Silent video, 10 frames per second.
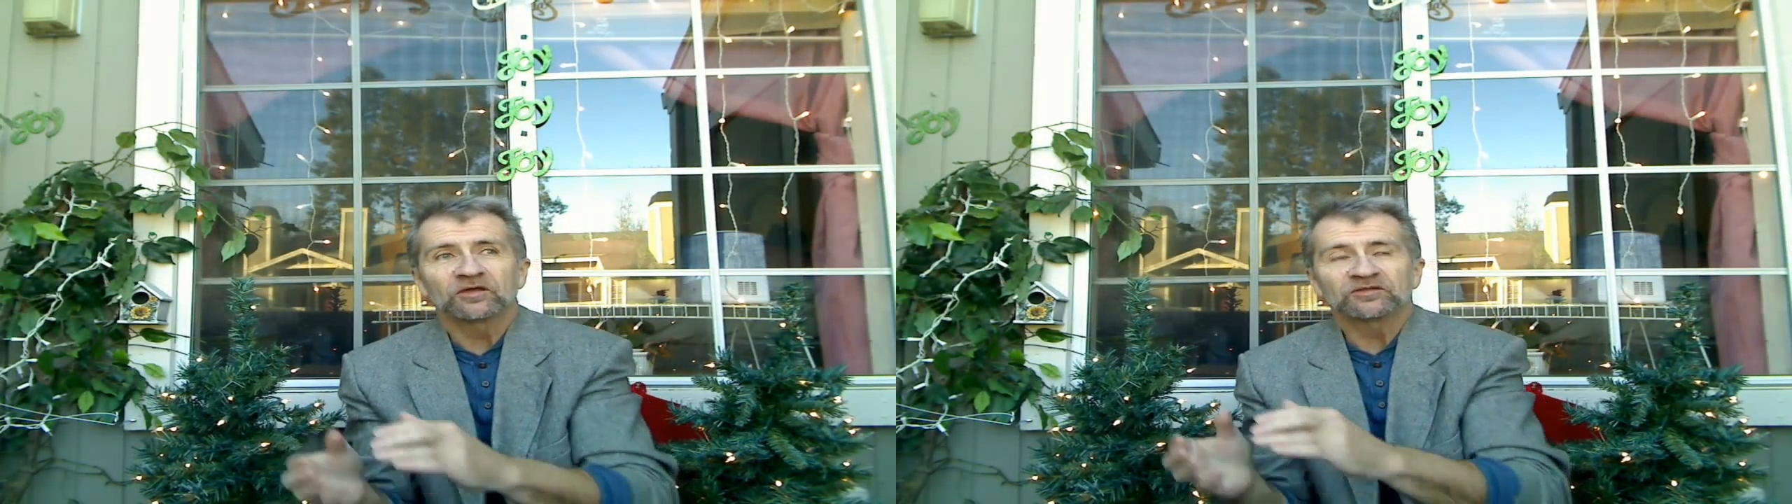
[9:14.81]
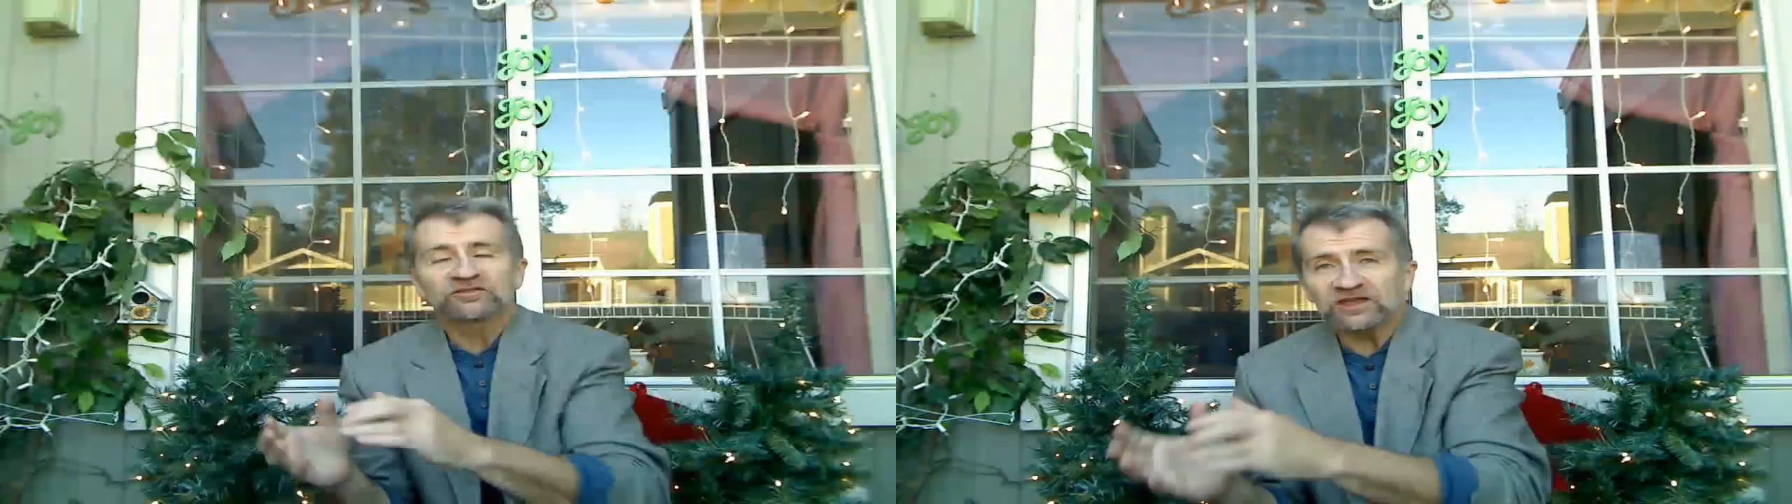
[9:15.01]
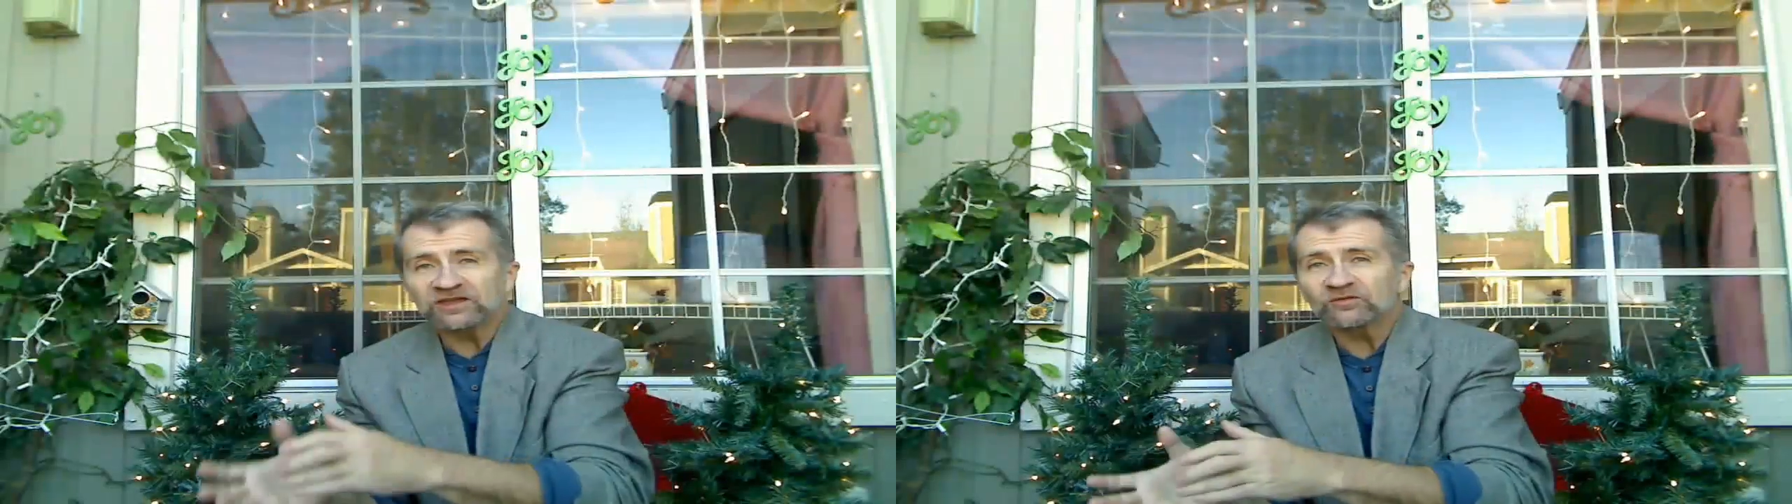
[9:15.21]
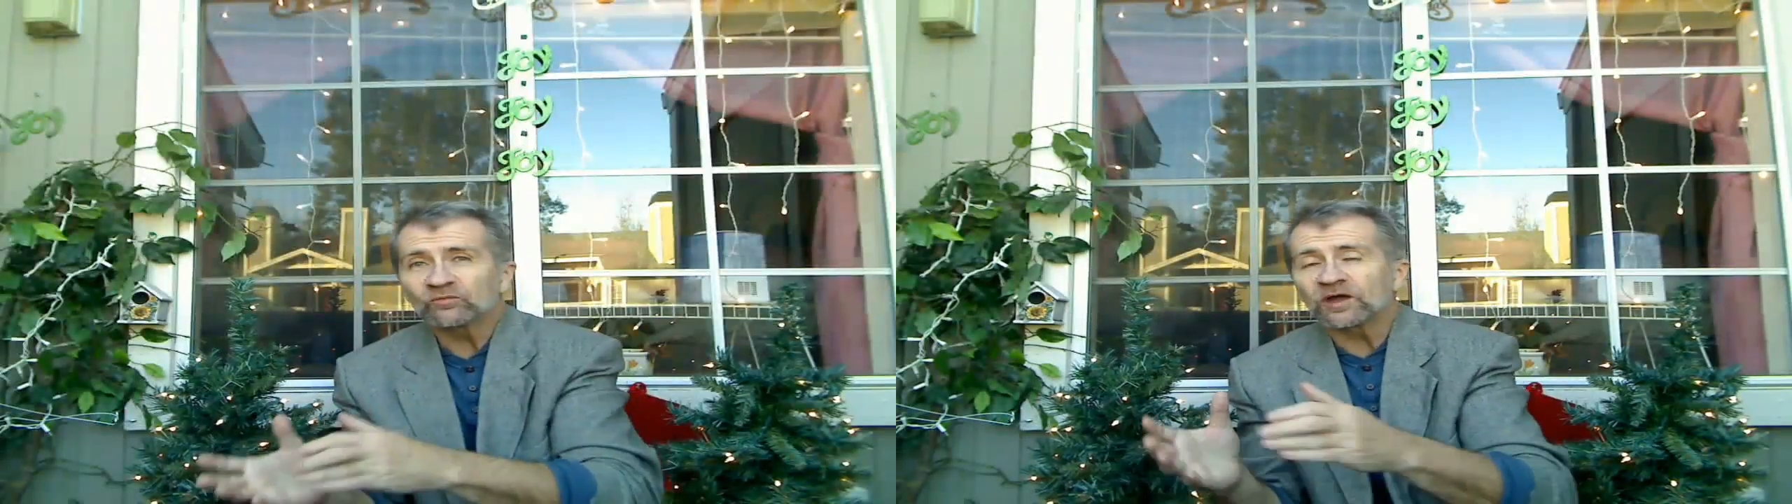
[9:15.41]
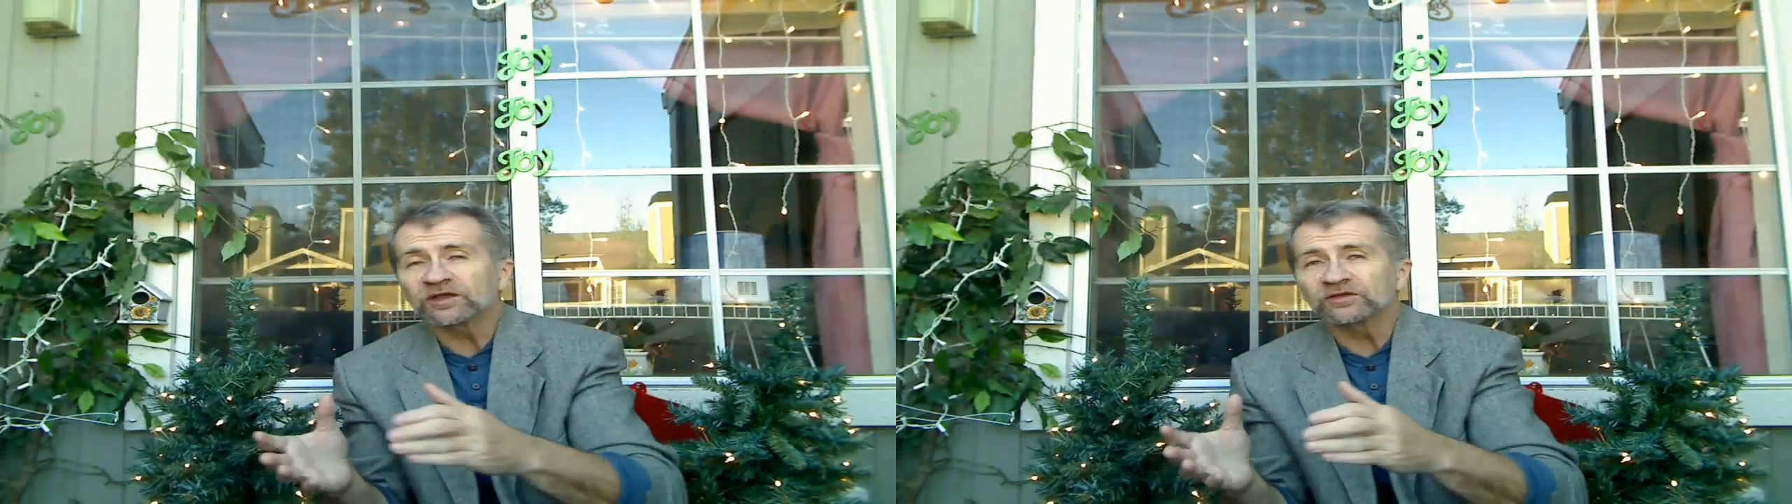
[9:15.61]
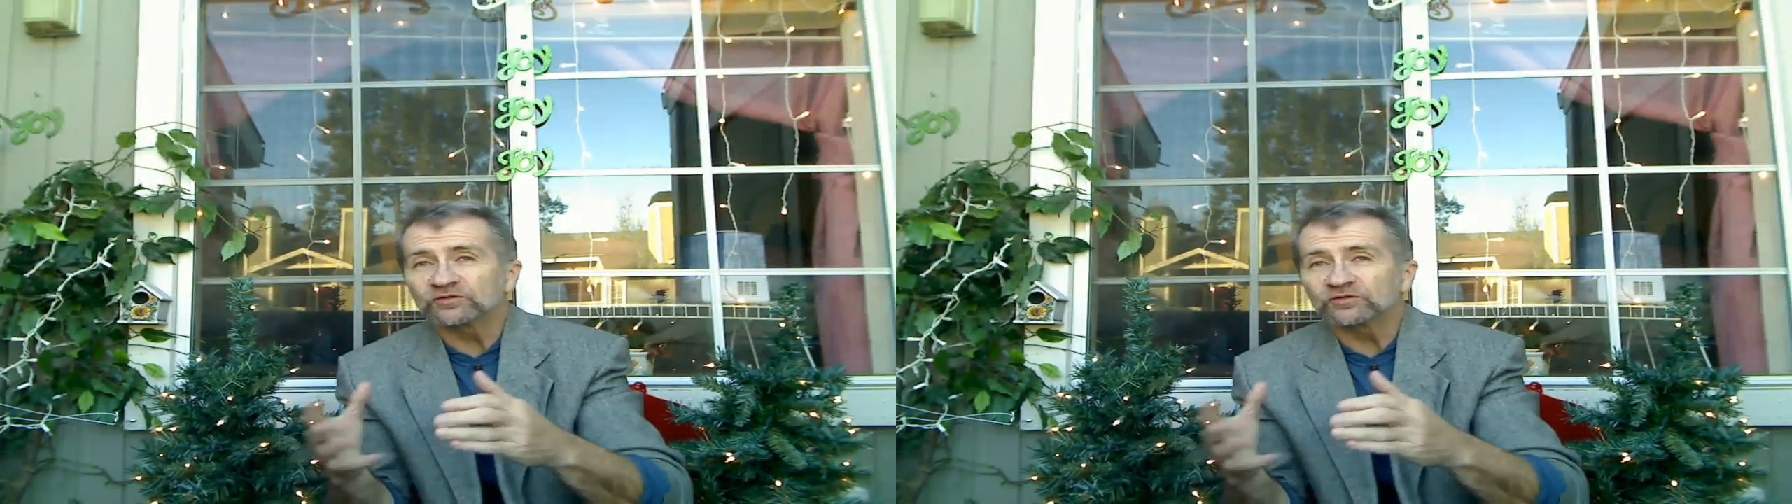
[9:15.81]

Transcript: Satan wanting